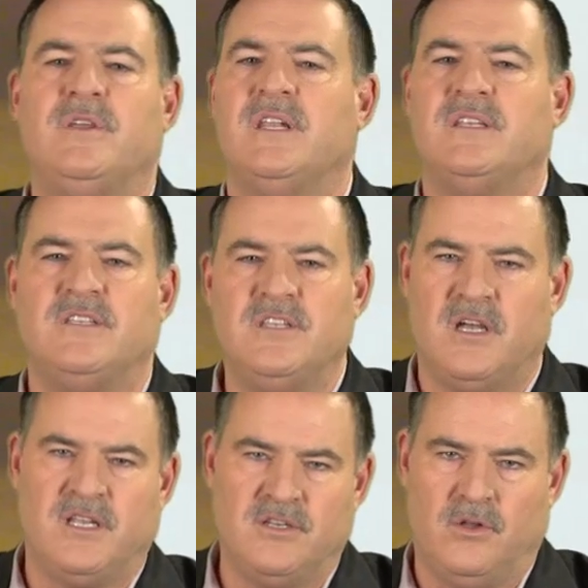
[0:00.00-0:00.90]
you get into
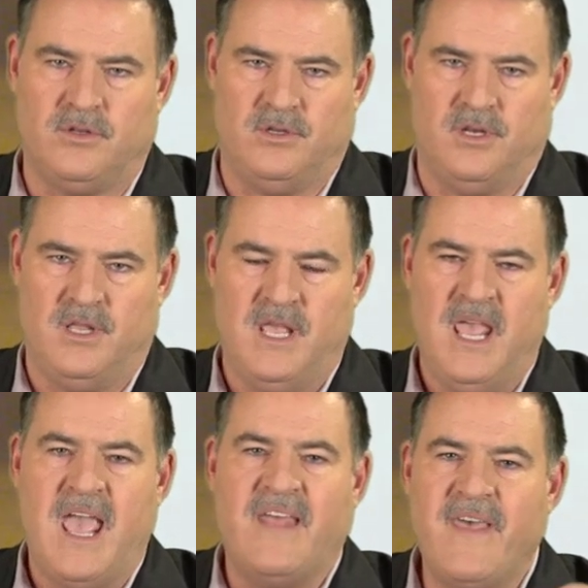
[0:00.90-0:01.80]
young adulthood.
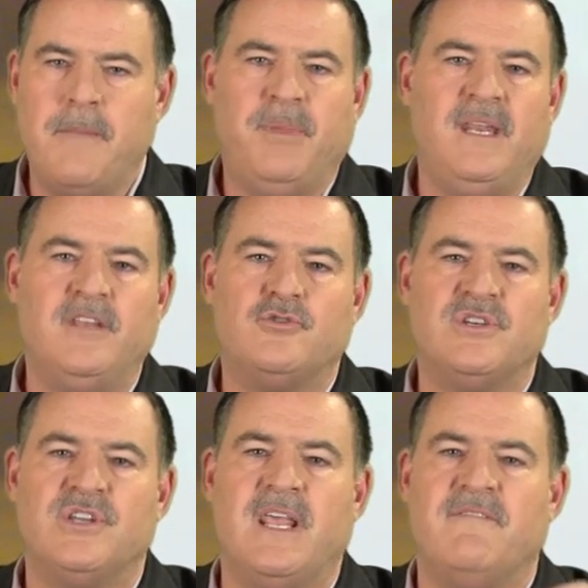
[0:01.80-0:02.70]
And that
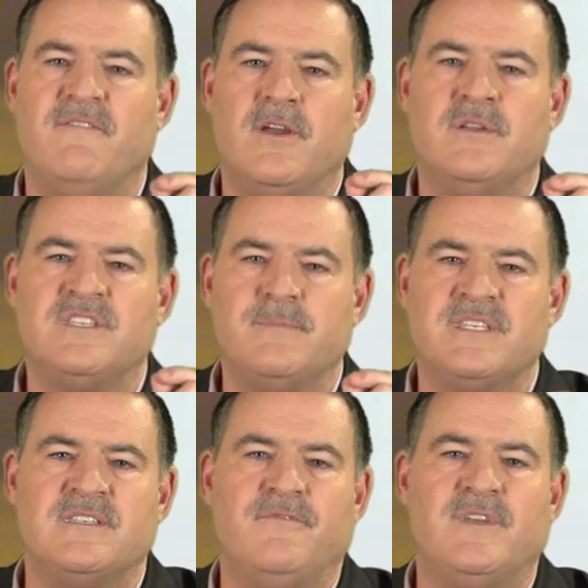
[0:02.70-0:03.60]
pediatrician had very
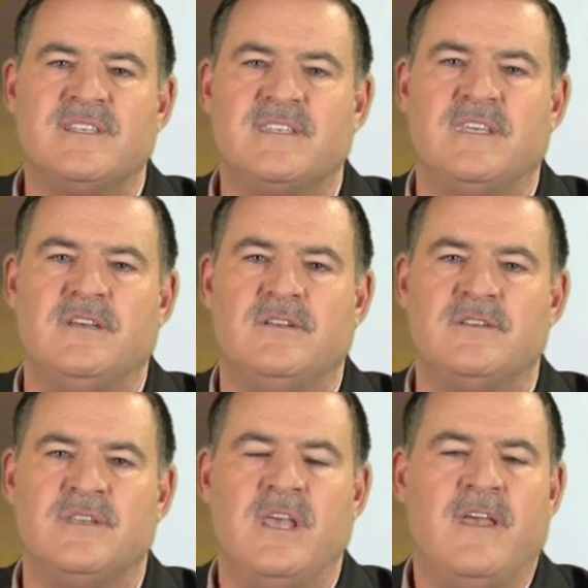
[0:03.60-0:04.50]
specific
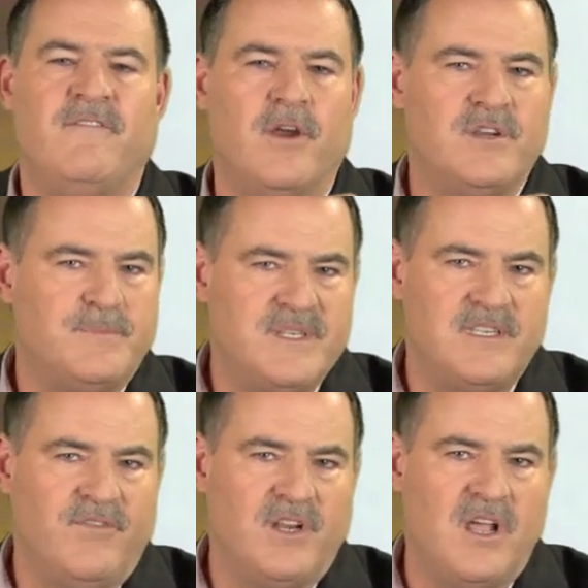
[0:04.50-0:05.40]
skills, very
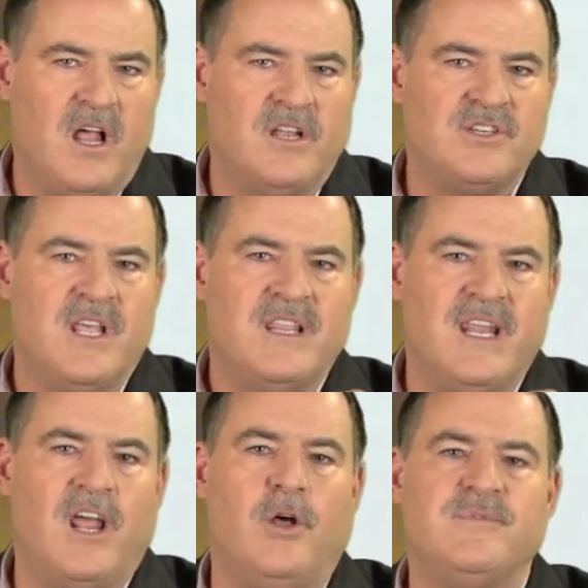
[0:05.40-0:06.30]
specific knowledge
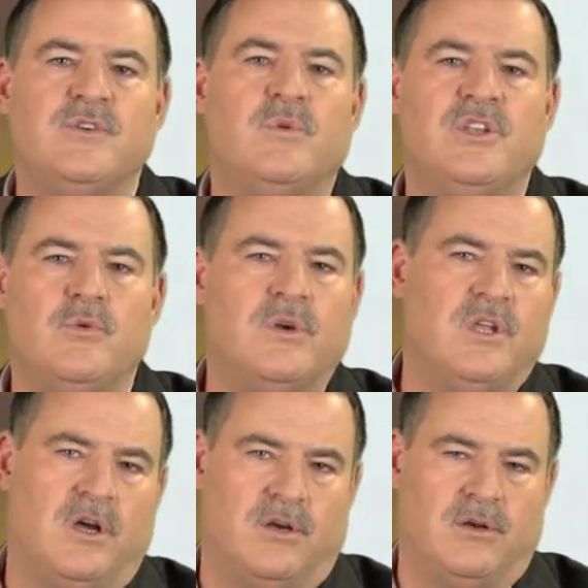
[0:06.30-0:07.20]
that helped you when you were
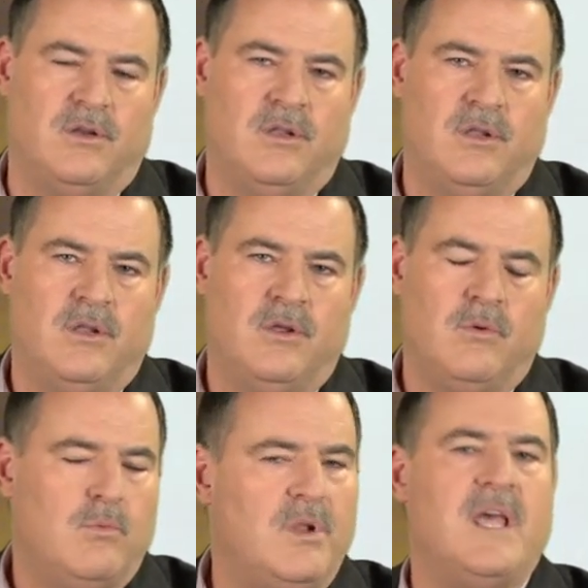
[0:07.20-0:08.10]
younger.
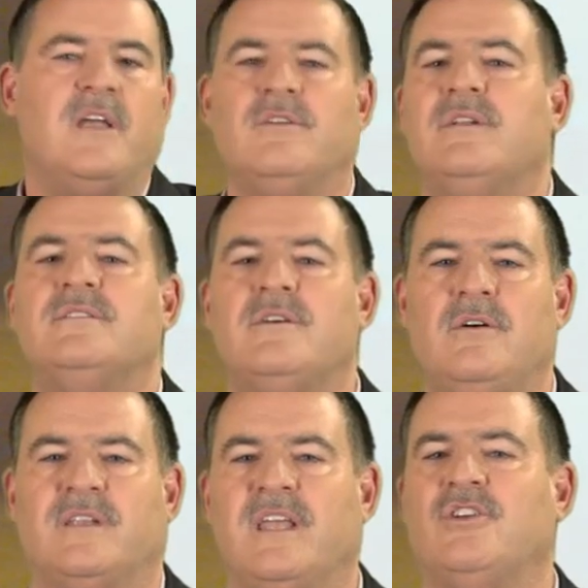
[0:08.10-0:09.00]
Well, now you're an
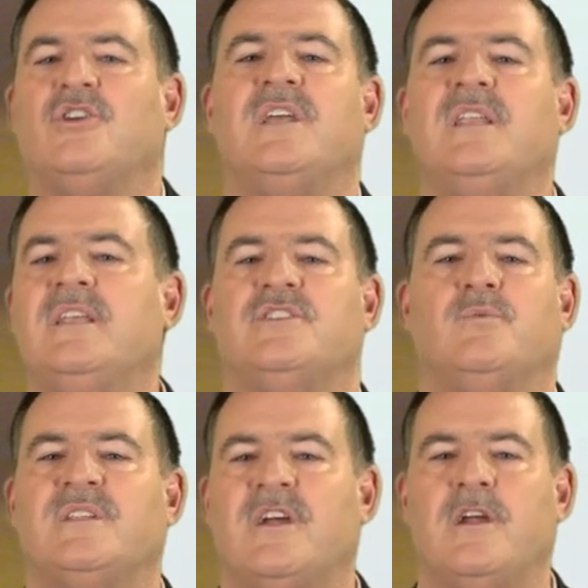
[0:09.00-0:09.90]
adult and you're getting into
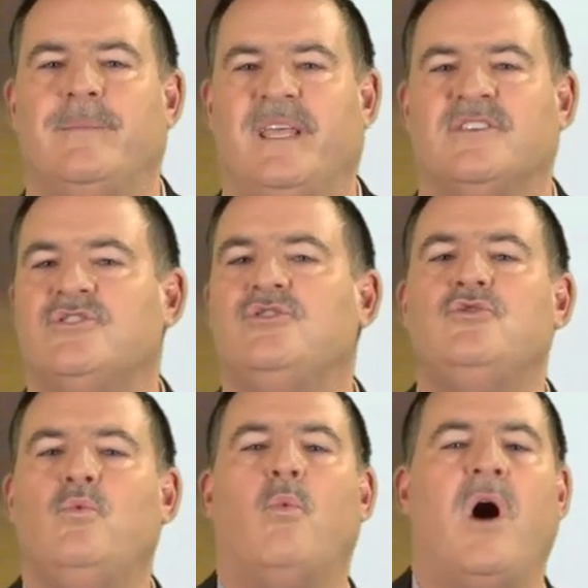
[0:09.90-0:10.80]
retirement age. Do
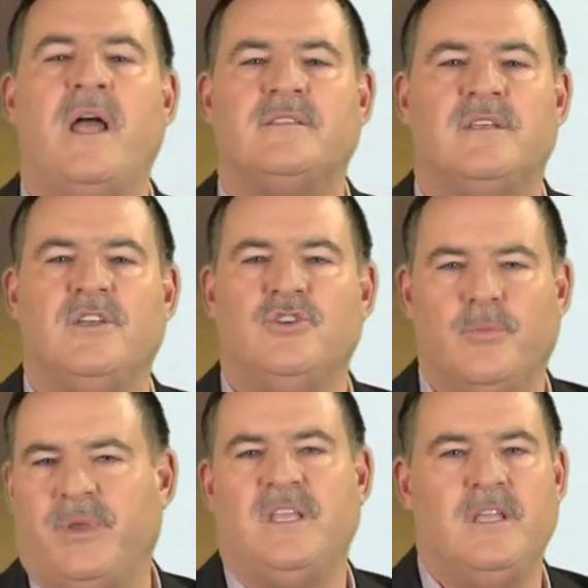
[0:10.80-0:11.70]
you want your
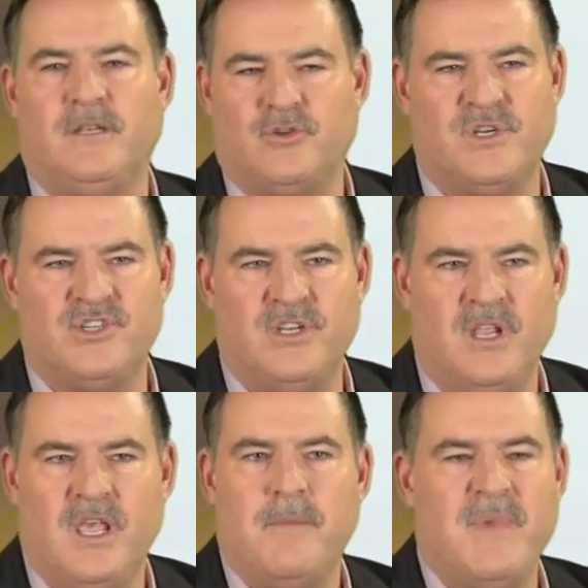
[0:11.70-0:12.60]
pediatrician
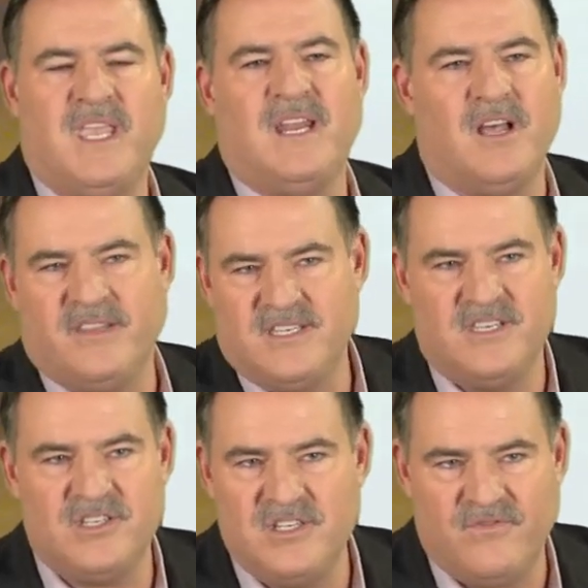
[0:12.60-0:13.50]
making health
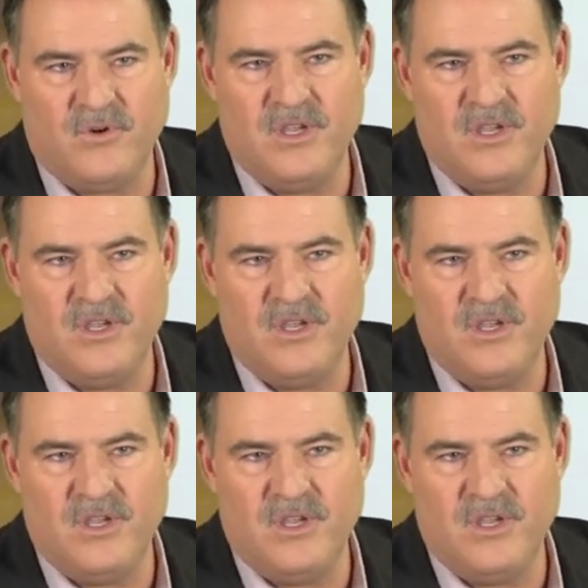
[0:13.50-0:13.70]
decisions for